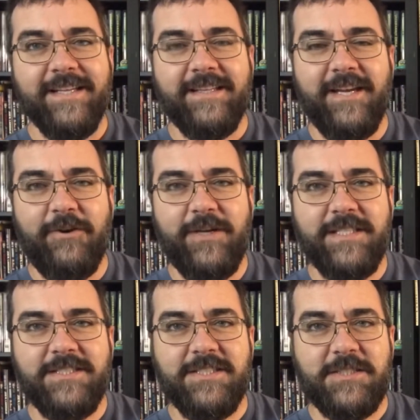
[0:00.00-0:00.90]
There
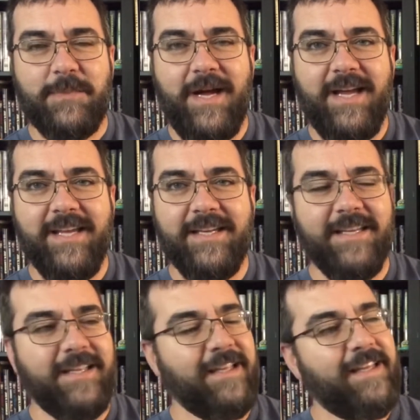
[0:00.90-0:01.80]
is the
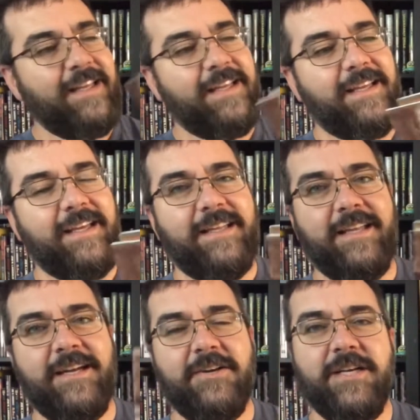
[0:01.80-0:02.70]
spine. And
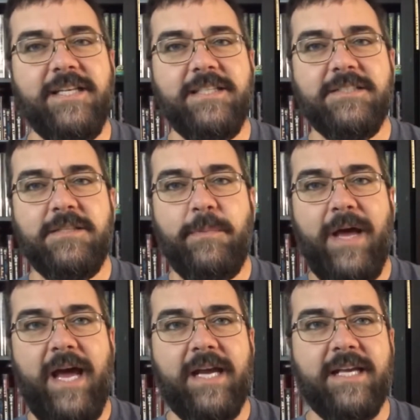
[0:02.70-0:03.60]
there is the
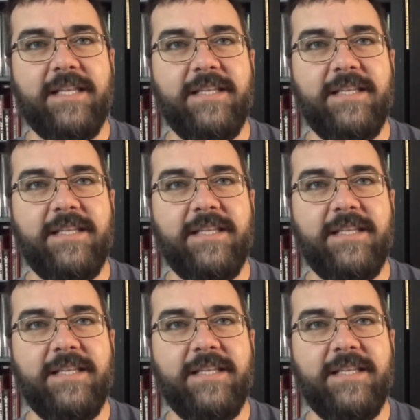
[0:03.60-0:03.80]
back.